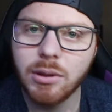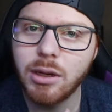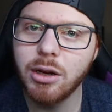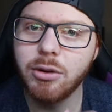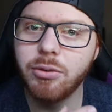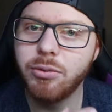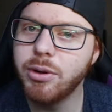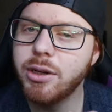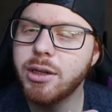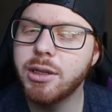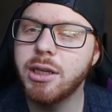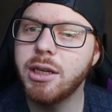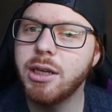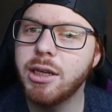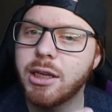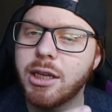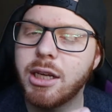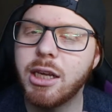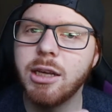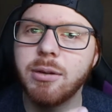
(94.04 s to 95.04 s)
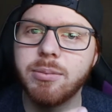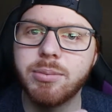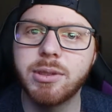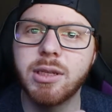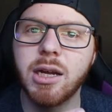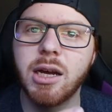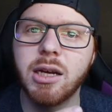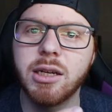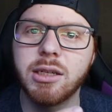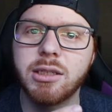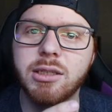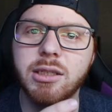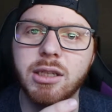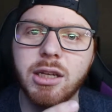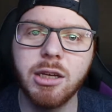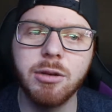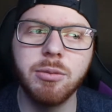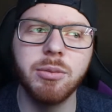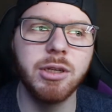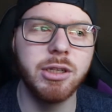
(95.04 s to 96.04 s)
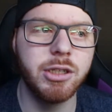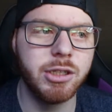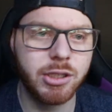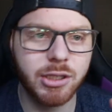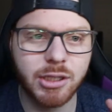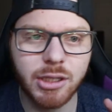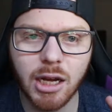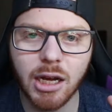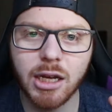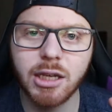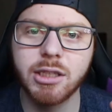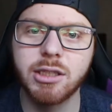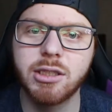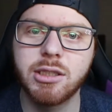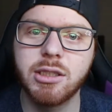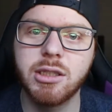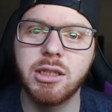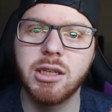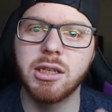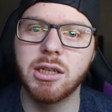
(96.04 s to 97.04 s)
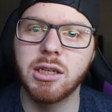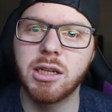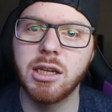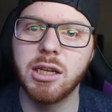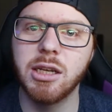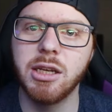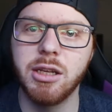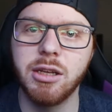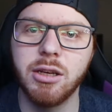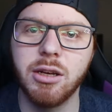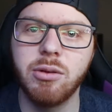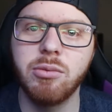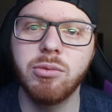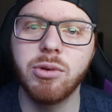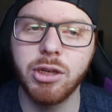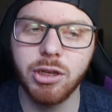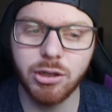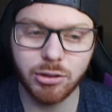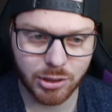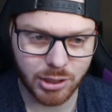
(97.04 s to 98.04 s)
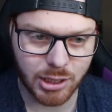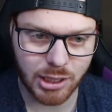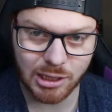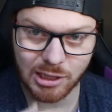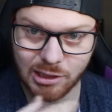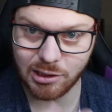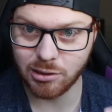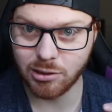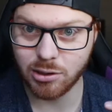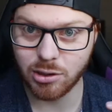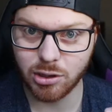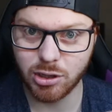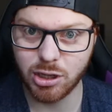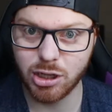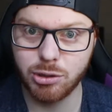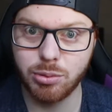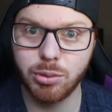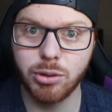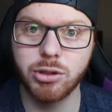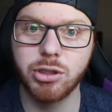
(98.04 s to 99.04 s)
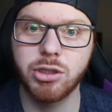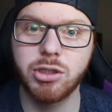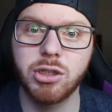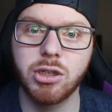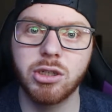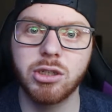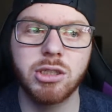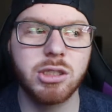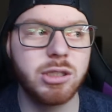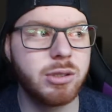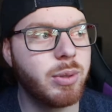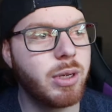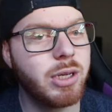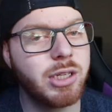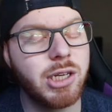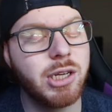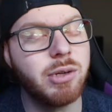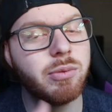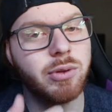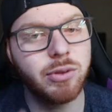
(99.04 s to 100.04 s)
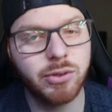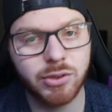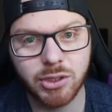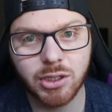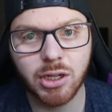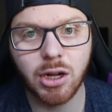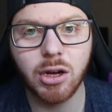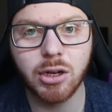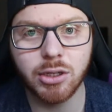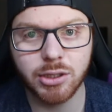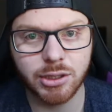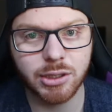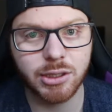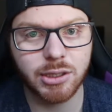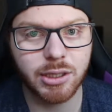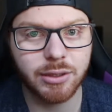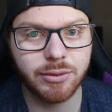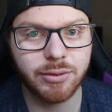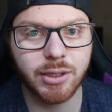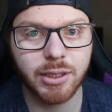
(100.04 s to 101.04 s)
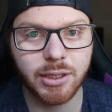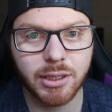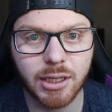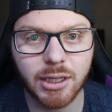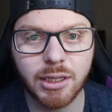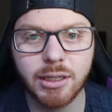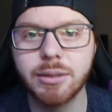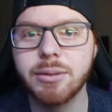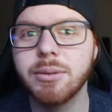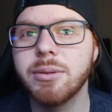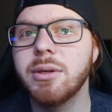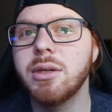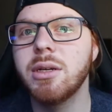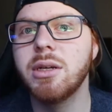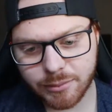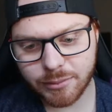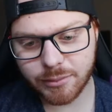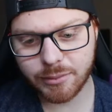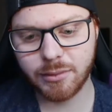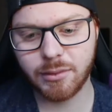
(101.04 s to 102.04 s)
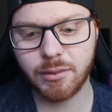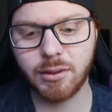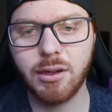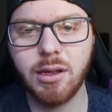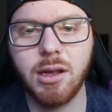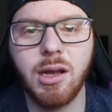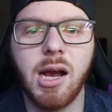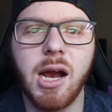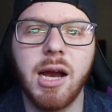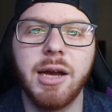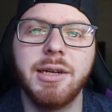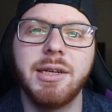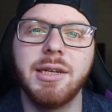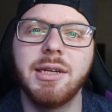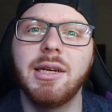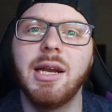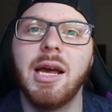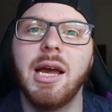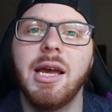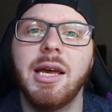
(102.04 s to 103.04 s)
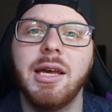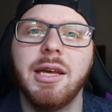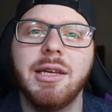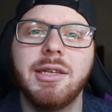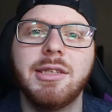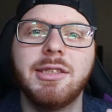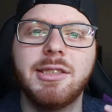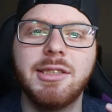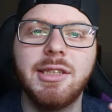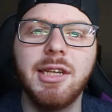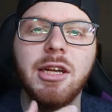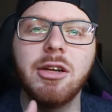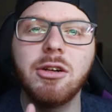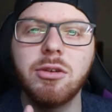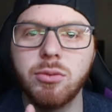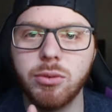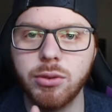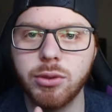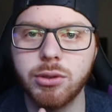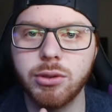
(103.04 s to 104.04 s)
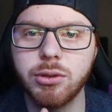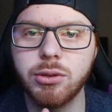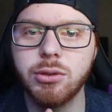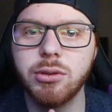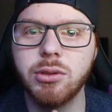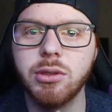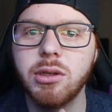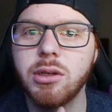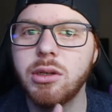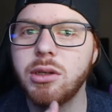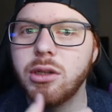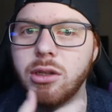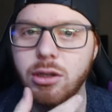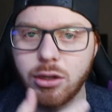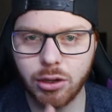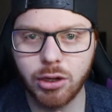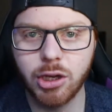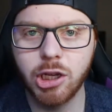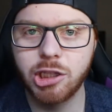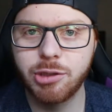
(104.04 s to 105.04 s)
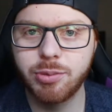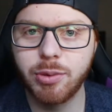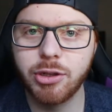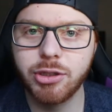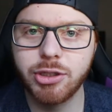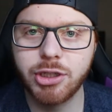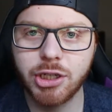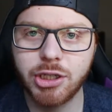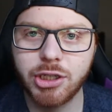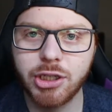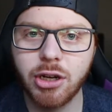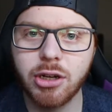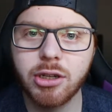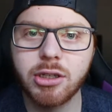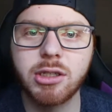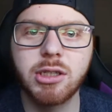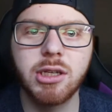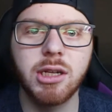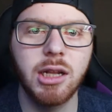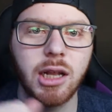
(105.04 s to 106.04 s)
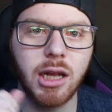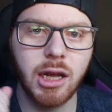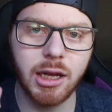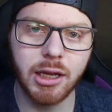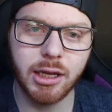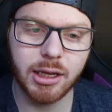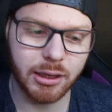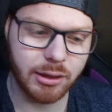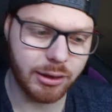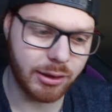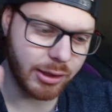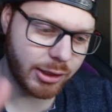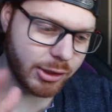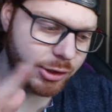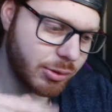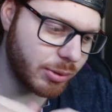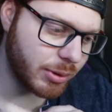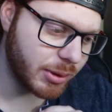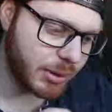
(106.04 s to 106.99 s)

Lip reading: It really keeps that image nice and clean when you're taking your long exposure shots, especially with stars and stuff like that. I did a steel wool long exposure shot like this